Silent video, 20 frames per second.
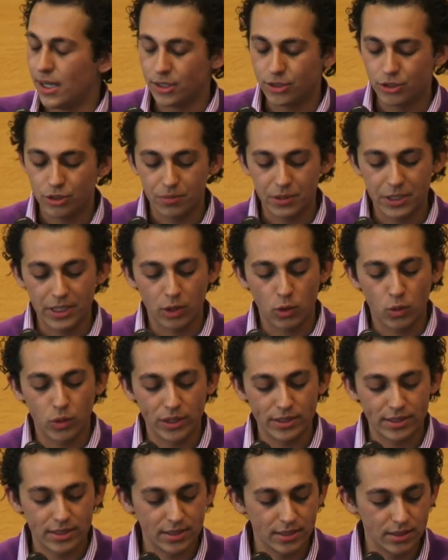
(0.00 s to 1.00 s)
to be
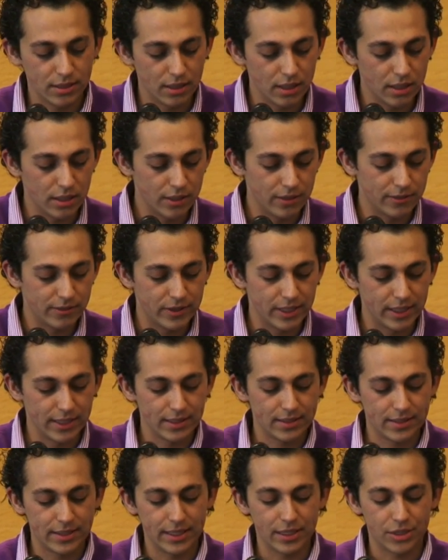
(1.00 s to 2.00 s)
acquitted if they
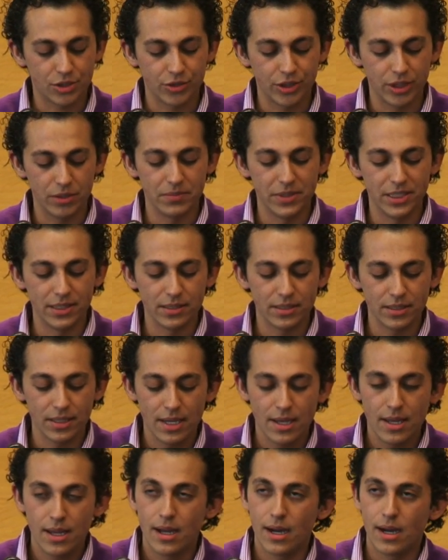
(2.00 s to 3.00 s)
seek treatment.
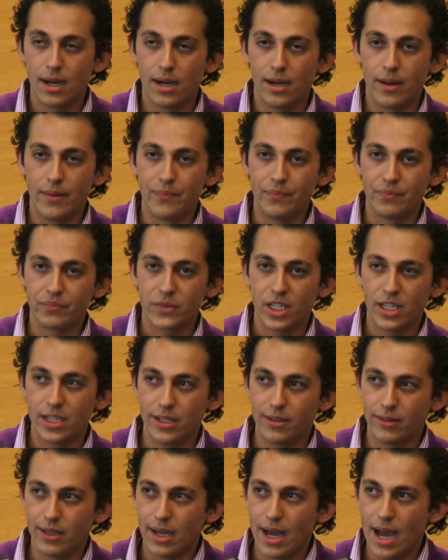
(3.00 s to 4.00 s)

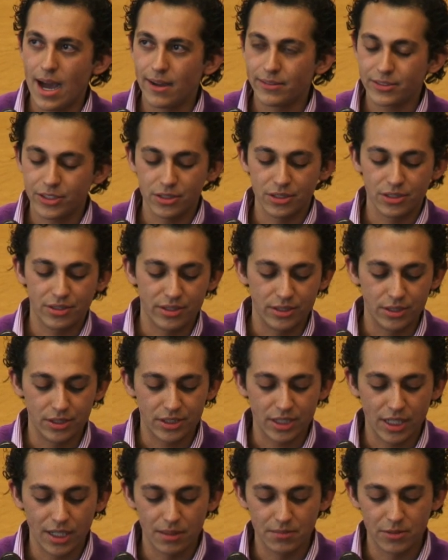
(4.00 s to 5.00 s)
After the third
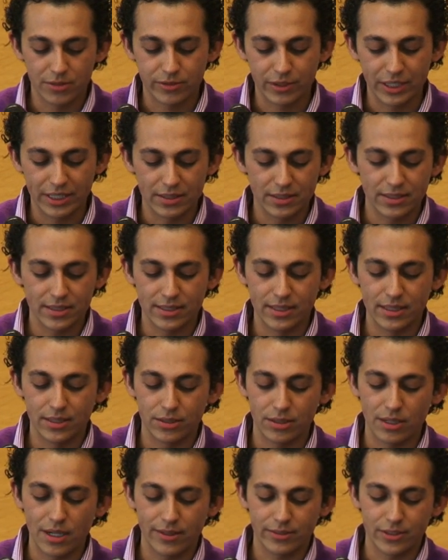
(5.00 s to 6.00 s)
time of
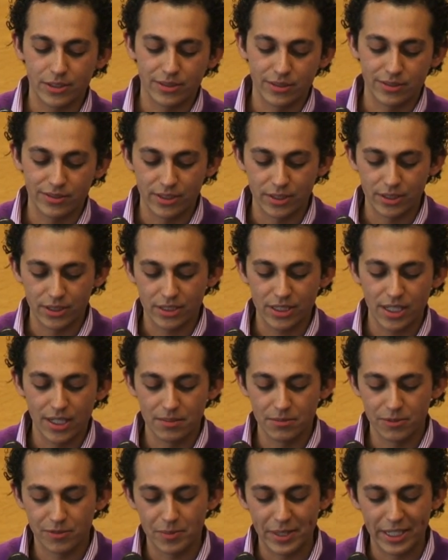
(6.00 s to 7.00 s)
reincidence or after the third
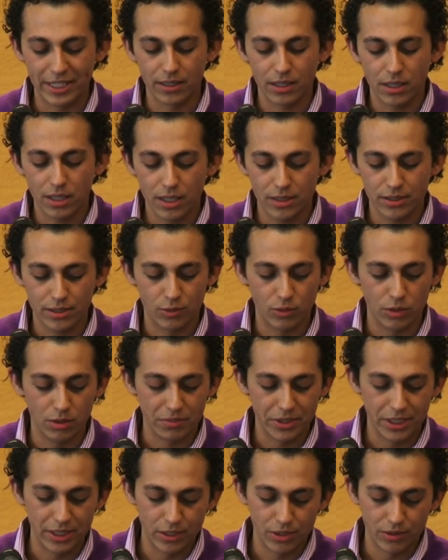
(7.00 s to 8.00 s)
time of being caught, there will
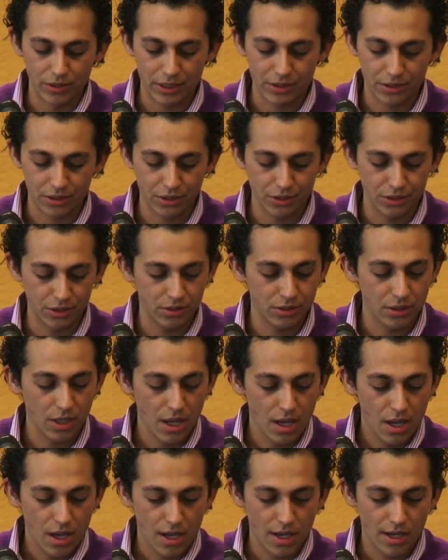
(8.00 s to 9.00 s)
be no excuse
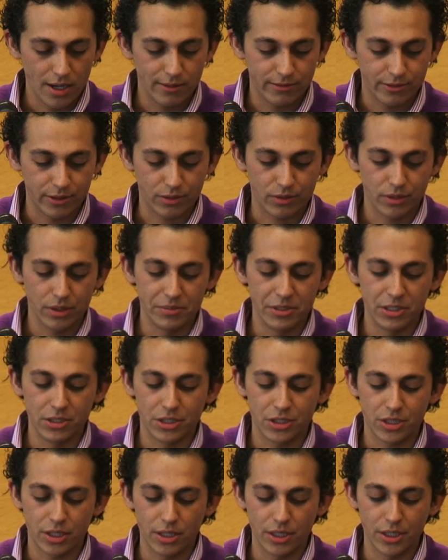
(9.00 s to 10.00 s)
for criminal
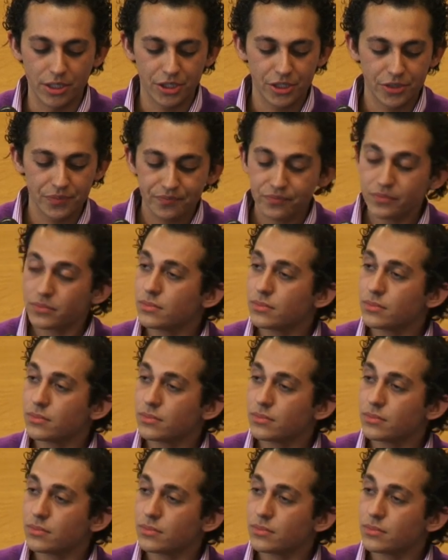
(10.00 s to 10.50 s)
charge.